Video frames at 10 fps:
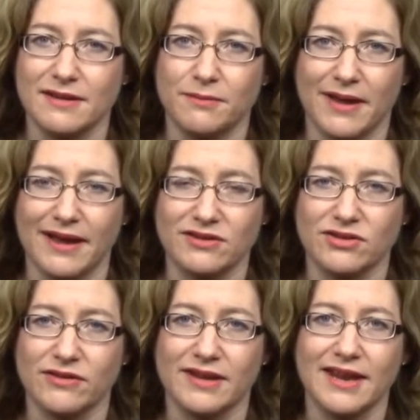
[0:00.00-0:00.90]
impact
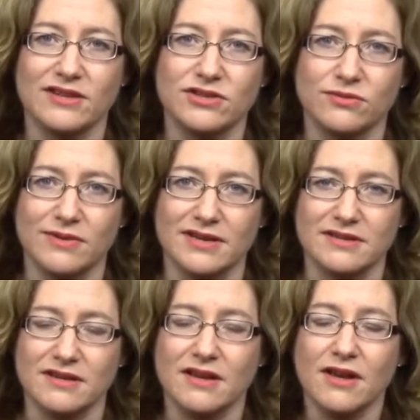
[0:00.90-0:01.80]
on the cancer risk